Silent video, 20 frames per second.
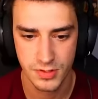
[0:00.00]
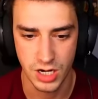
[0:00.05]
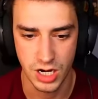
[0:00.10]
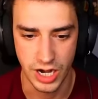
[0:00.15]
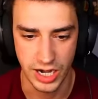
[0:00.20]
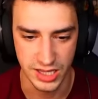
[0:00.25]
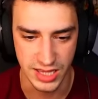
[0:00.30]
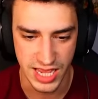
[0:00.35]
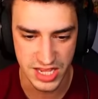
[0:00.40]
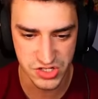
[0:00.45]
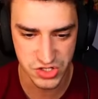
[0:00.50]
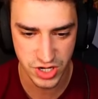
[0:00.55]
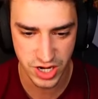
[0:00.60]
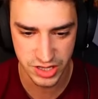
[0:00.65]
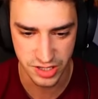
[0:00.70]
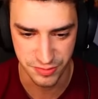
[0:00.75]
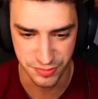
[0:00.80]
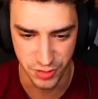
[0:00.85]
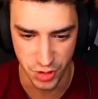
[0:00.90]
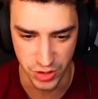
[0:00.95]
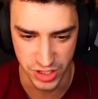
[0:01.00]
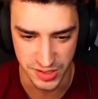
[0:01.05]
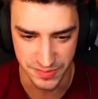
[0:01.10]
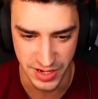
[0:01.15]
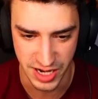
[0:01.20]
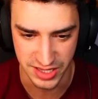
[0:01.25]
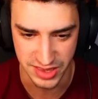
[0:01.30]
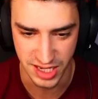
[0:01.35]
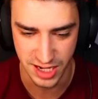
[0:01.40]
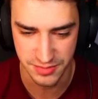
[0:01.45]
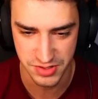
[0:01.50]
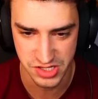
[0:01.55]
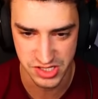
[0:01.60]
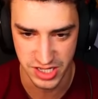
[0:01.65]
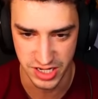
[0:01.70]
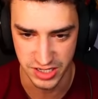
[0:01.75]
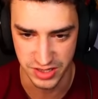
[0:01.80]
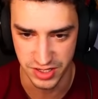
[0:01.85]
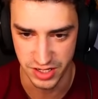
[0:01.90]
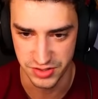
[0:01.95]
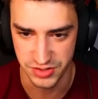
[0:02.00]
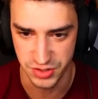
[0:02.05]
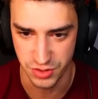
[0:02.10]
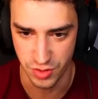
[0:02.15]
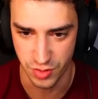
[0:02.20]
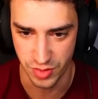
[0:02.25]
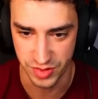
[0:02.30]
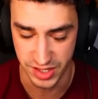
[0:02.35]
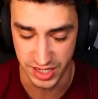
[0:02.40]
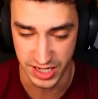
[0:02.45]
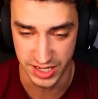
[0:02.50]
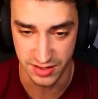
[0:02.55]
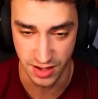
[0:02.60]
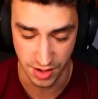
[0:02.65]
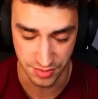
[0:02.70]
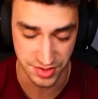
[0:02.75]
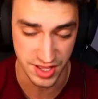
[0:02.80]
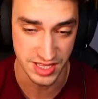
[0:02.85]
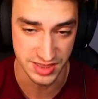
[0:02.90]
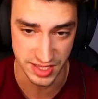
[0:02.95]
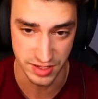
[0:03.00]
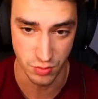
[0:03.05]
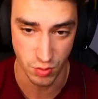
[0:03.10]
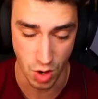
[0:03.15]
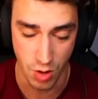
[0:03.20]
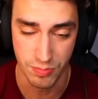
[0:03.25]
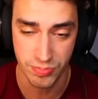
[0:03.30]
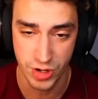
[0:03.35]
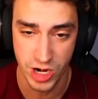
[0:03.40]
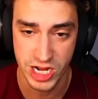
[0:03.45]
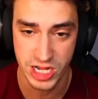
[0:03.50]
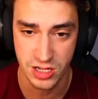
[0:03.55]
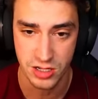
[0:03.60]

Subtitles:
All right, last try on the folding bike, then I'm just gonna do it with a thing that won't break.